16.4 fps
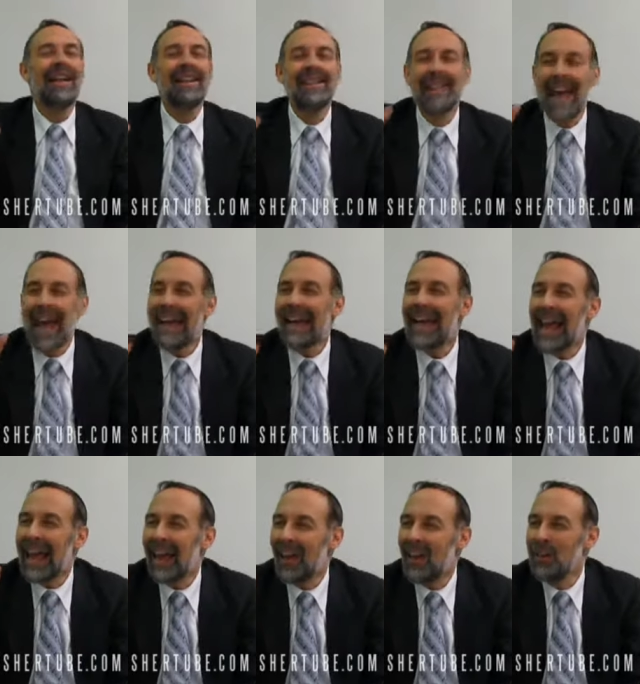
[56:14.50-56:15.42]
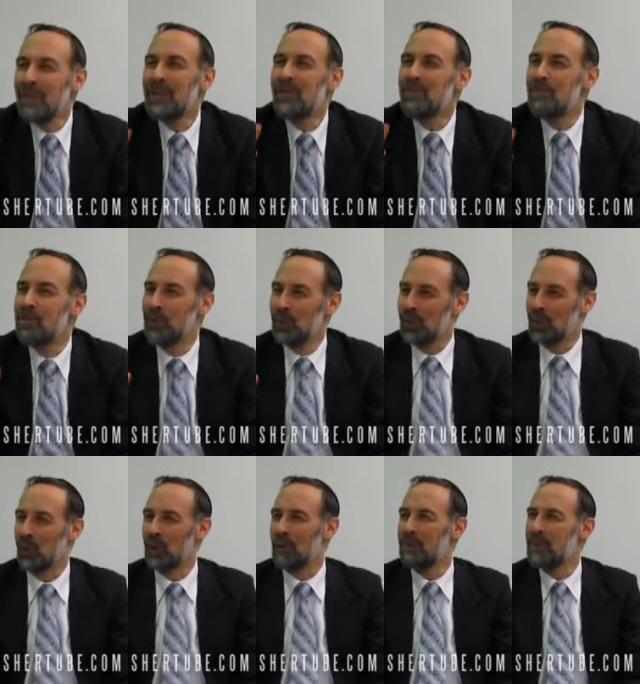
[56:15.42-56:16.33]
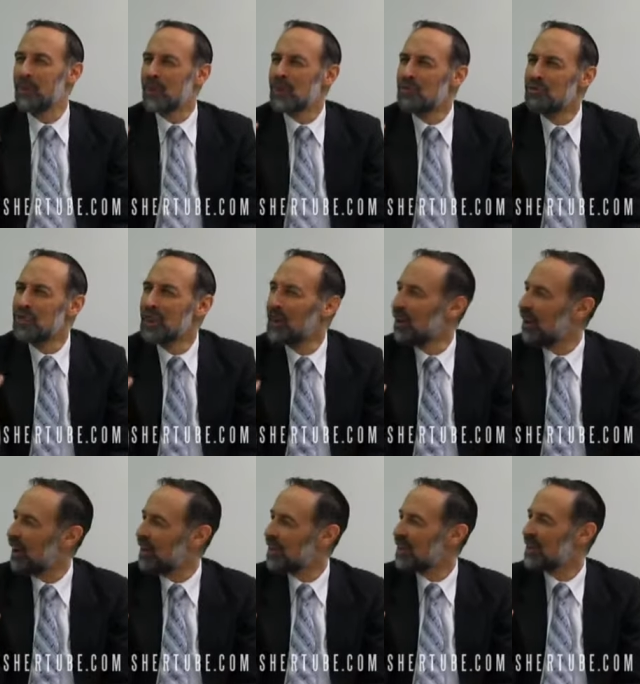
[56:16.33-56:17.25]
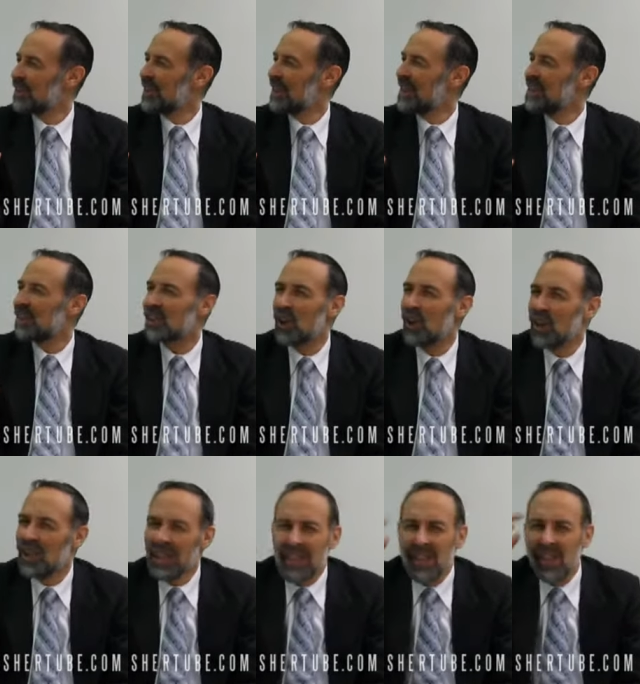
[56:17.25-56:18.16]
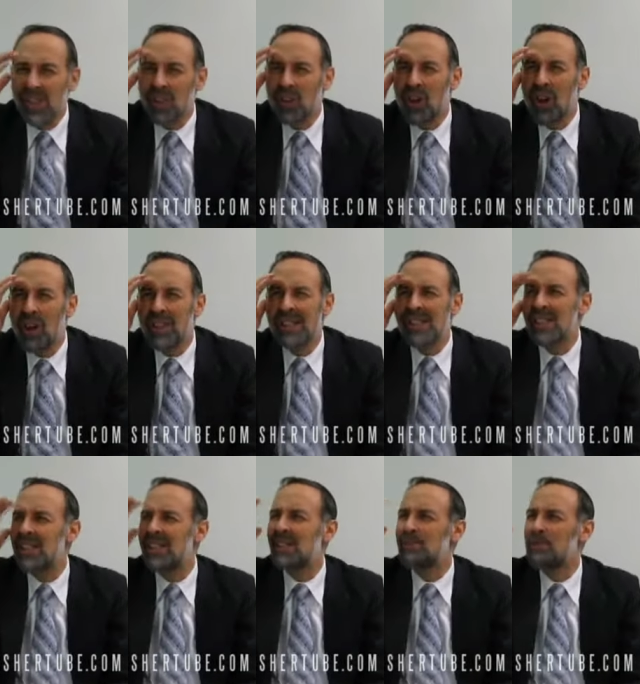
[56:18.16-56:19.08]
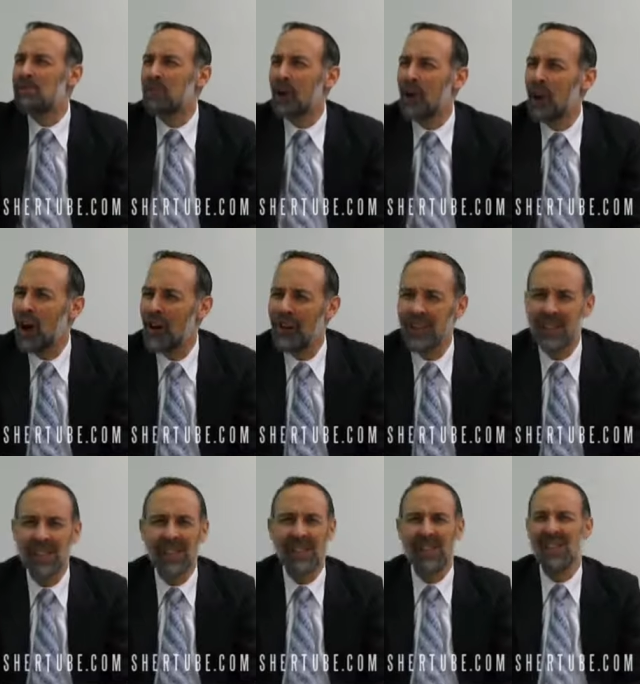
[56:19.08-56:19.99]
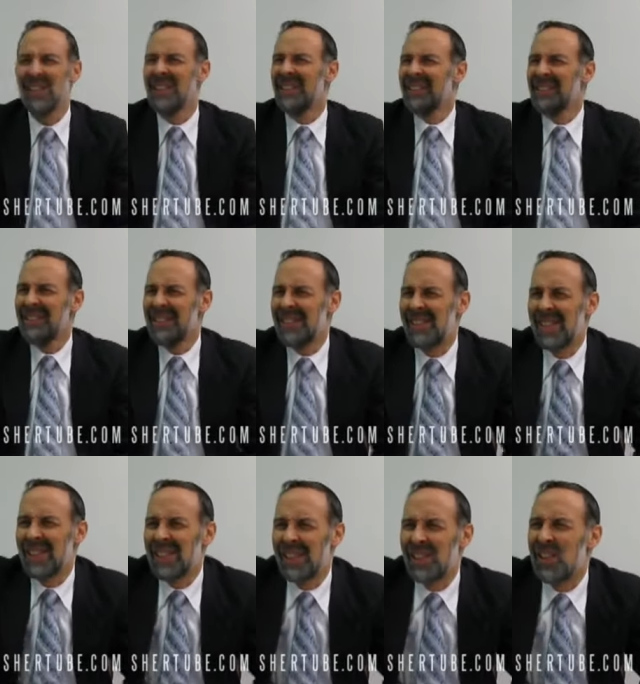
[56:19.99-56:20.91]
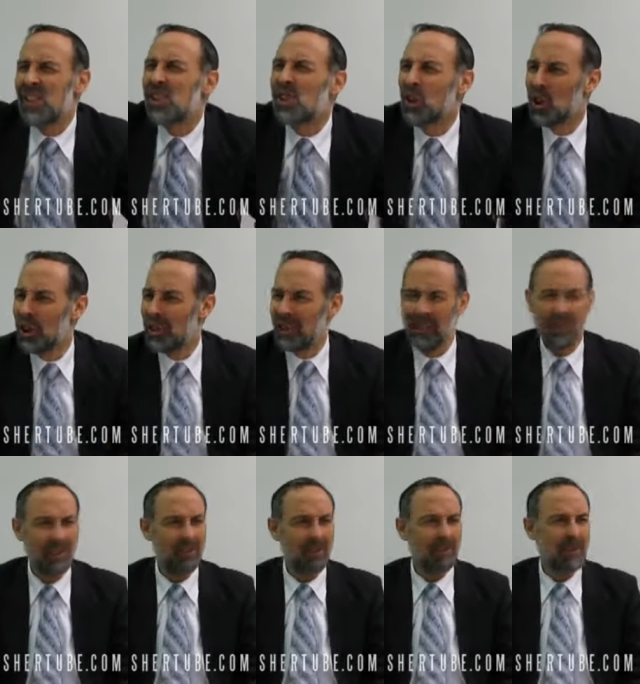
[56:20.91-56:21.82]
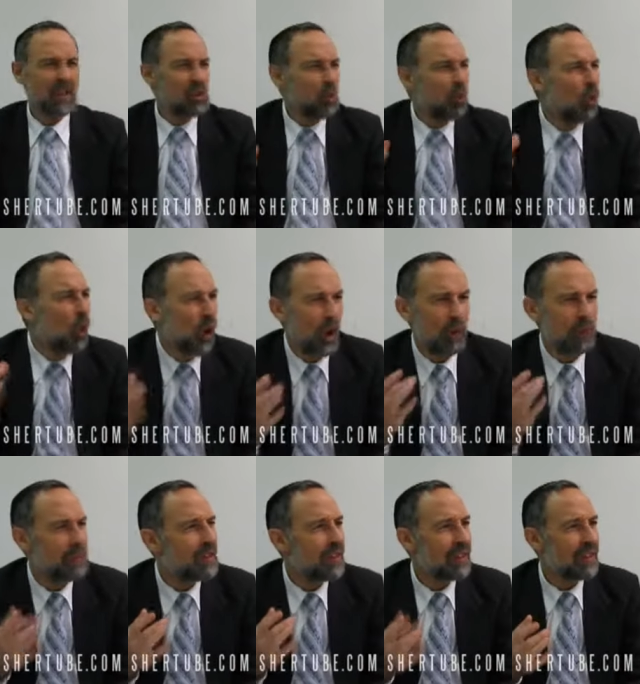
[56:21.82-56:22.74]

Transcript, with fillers: That element of busha, when a person realizes that his soul, his entire system of priorities is, is, is distorted, is warped.